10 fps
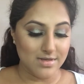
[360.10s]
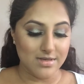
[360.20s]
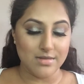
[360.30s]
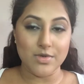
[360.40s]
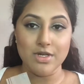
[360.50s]

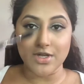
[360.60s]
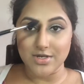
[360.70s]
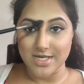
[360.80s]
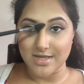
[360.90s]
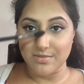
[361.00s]
Then I'm going to
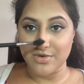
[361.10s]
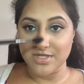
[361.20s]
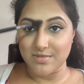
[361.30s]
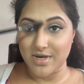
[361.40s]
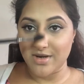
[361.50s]
go down the
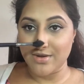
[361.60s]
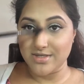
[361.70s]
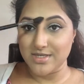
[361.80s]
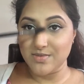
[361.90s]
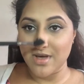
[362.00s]
bridge of my
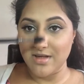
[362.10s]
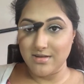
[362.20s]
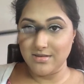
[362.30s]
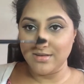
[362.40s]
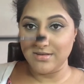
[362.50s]
nose as
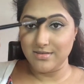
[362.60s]
well,